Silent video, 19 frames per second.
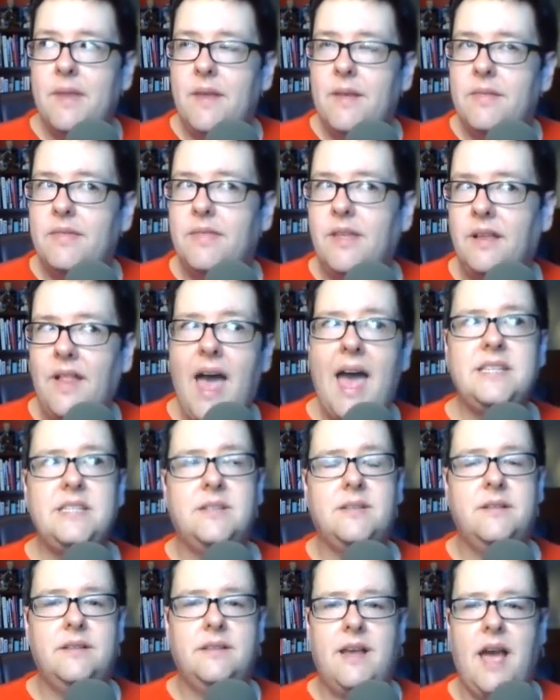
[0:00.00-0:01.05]
the
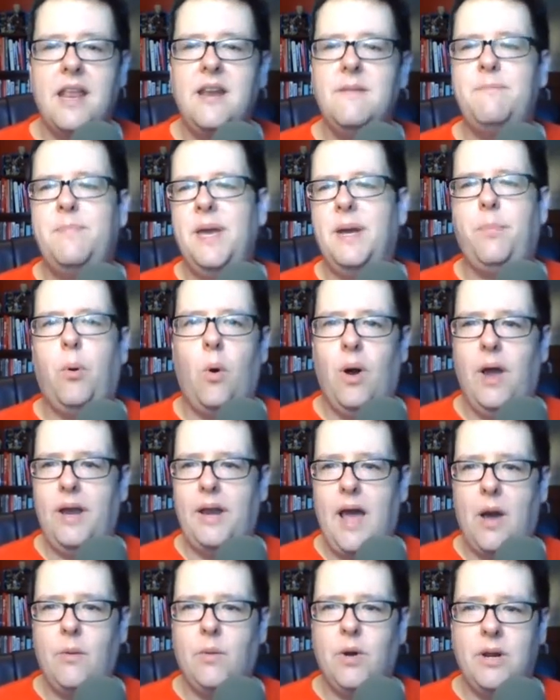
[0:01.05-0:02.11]
last kind of big point
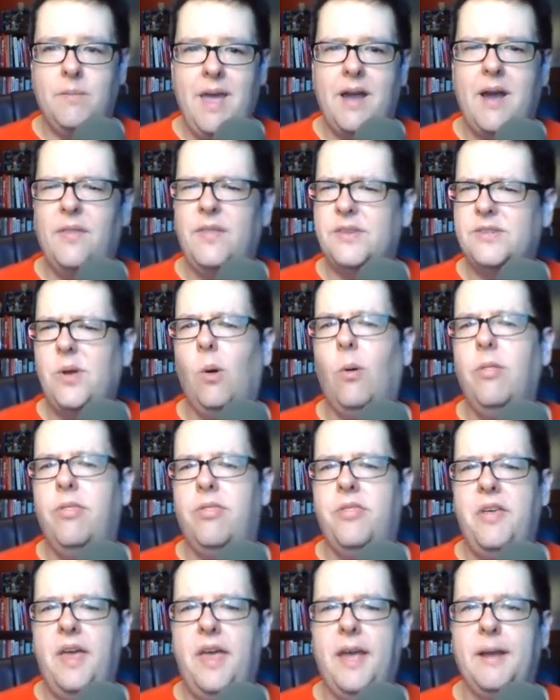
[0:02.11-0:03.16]
I want to make on this whole
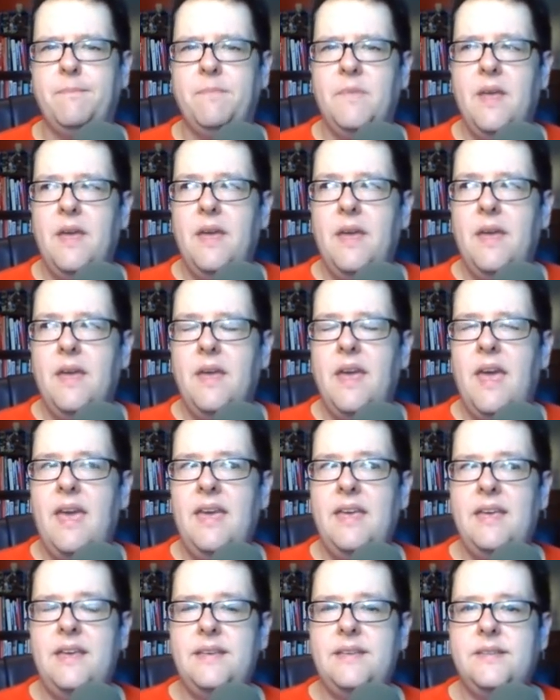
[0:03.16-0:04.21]
thing
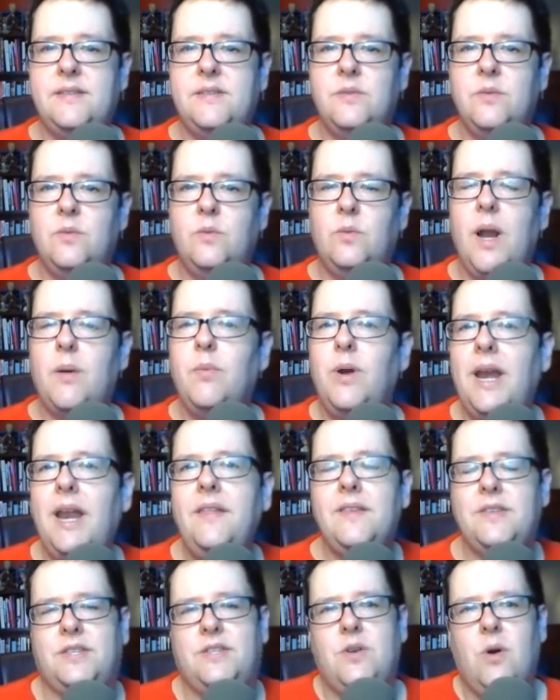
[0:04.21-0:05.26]
is when I'm reading
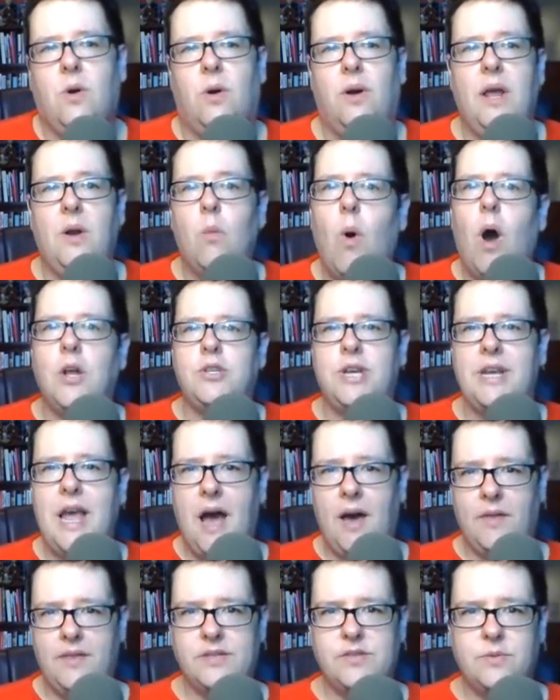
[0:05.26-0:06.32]
this story and watching
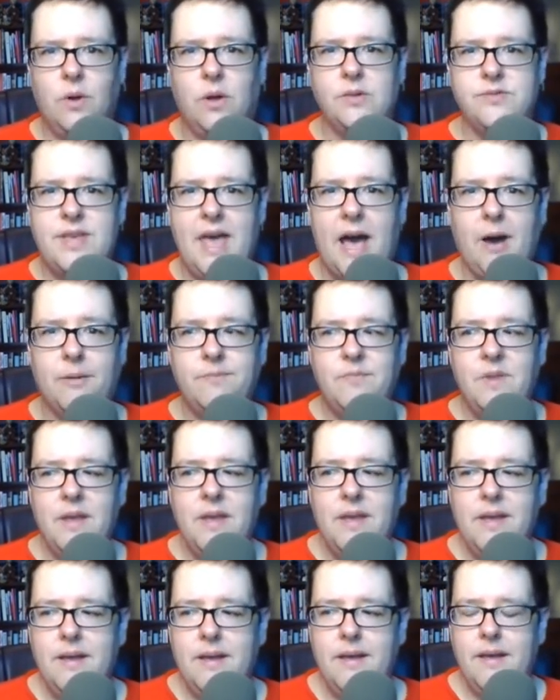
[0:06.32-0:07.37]
how this rolls out,
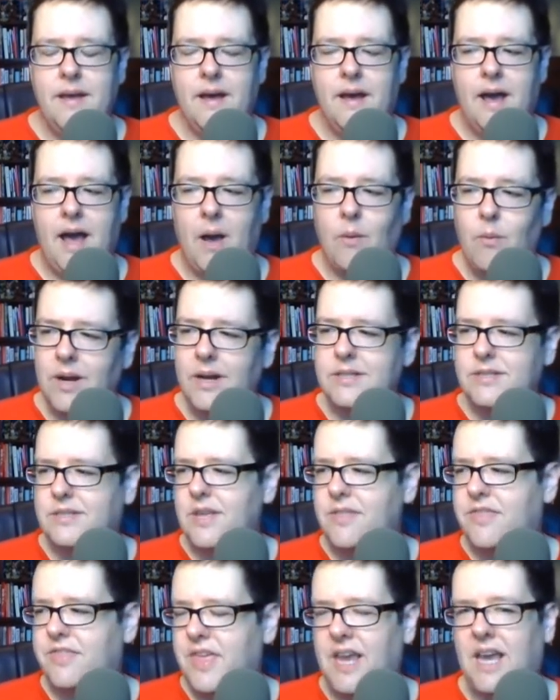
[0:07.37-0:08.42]
I want us
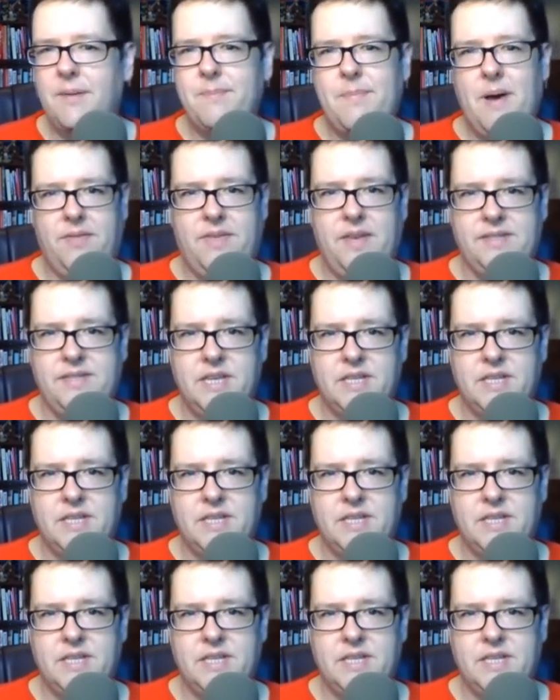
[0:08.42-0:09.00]
to think about this as